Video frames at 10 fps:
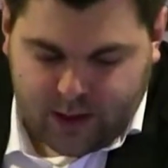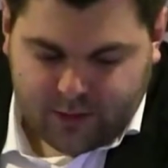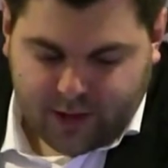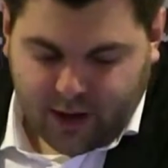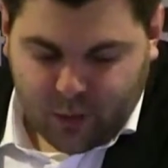
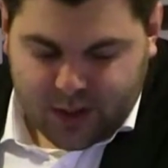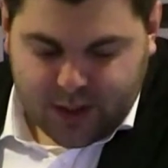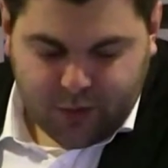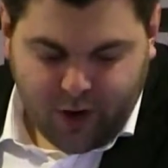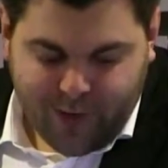Starting with
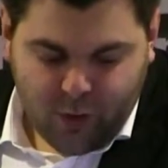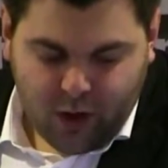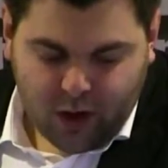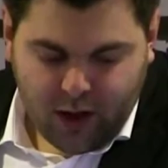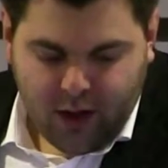this
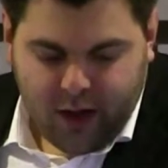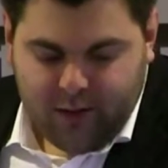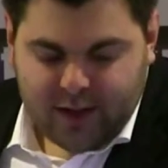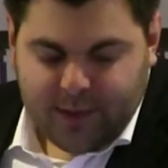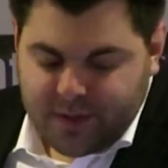framework,
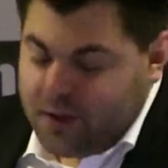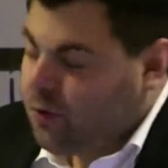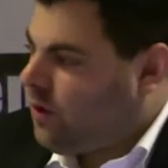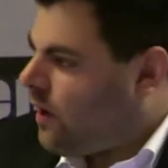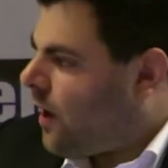we
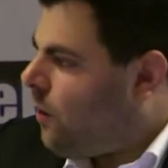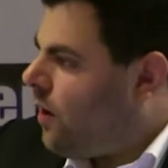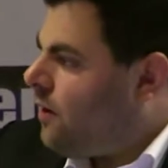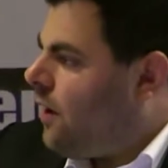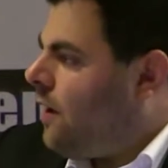substituted R
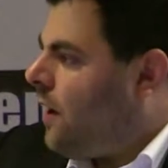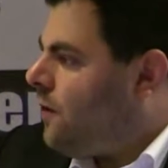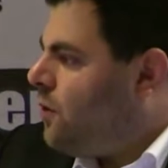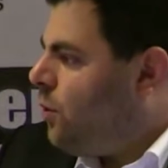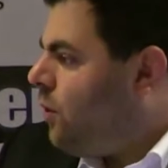one and R
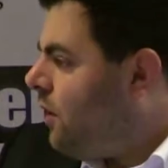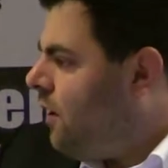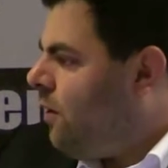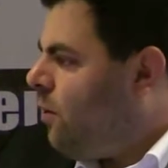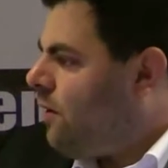two
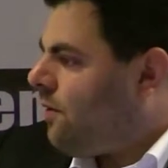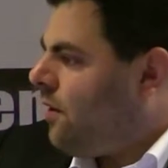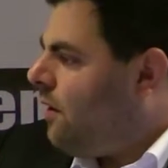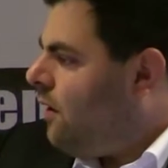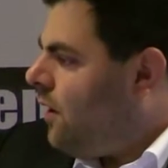with
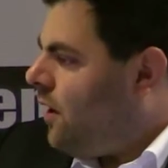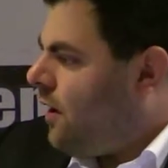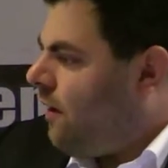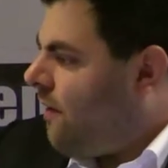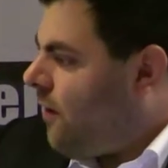
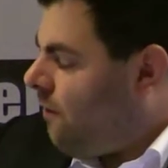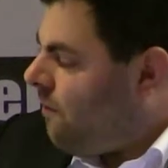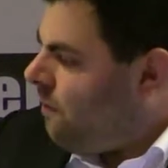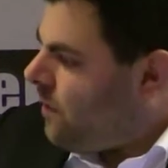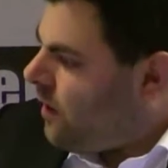a uh,
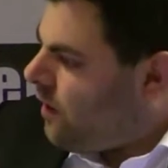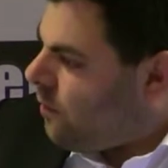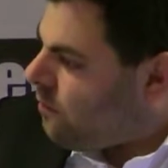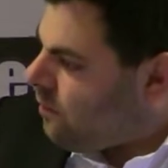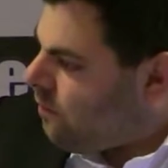
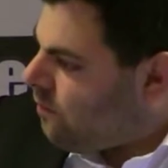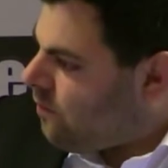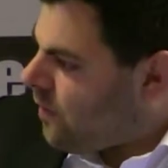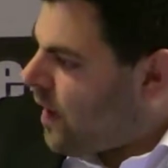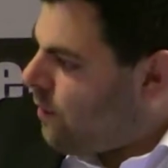uh,
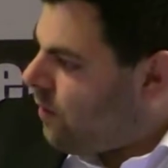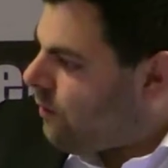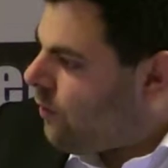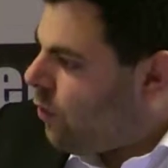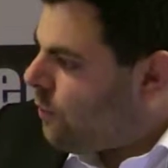couple
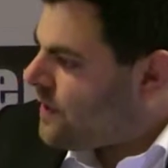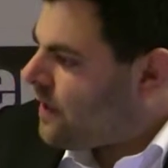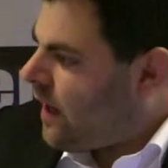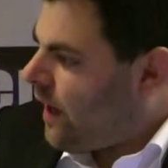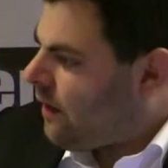of
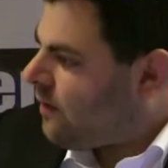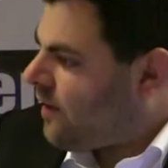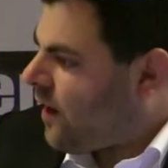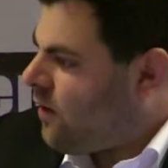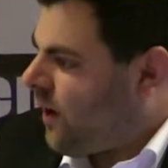groups like
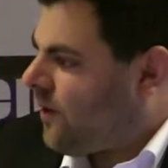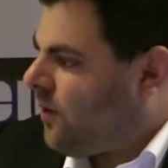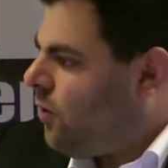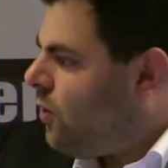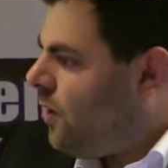
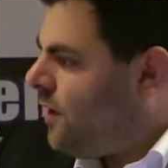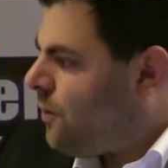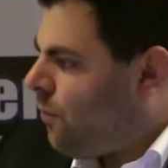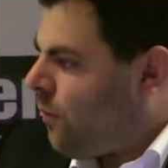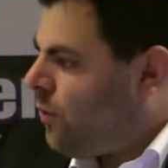cyclohexyl,
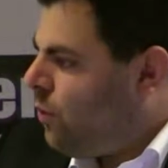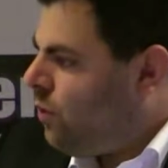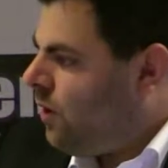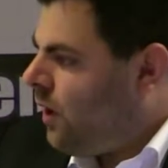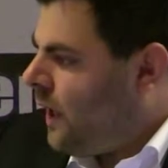
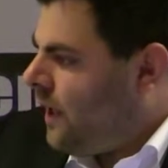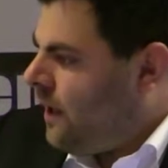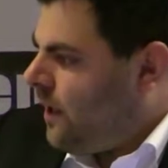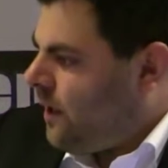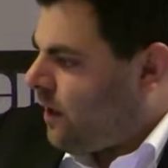isopropyl,
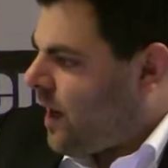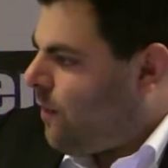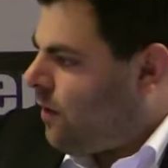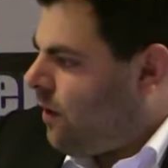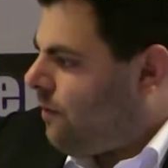a
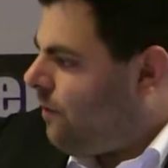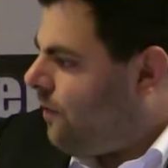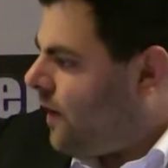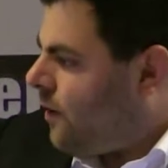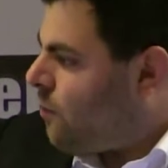couple
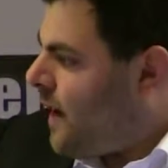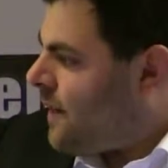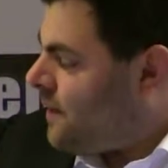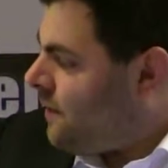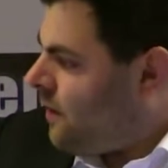of
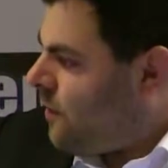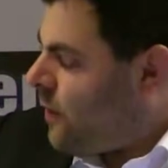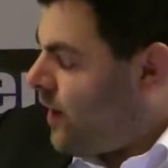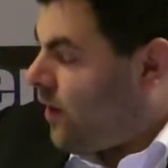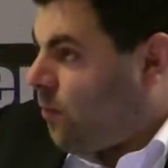aromatin,
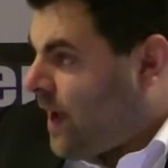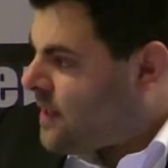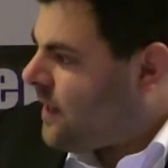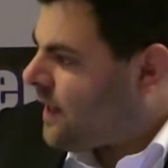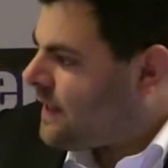
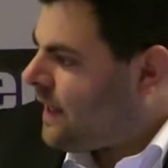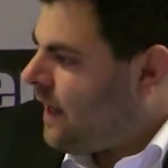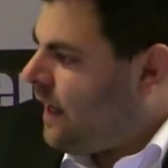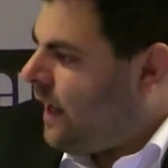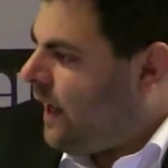aromatics,
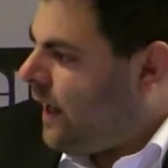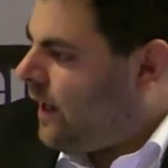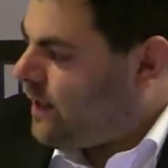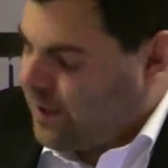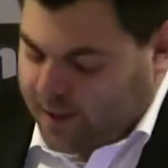
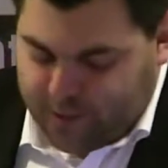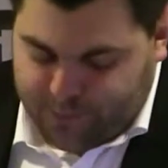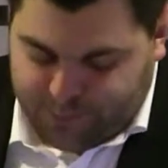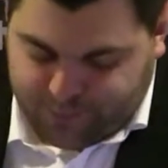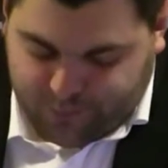and
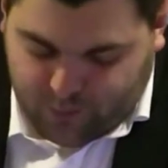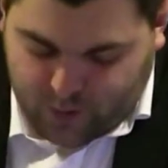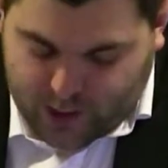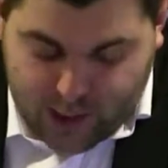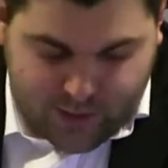um,
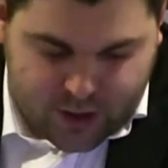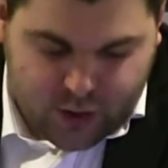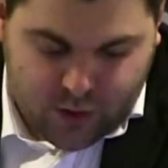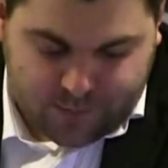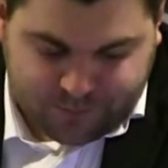
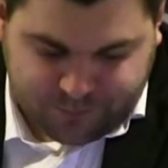adamantyl.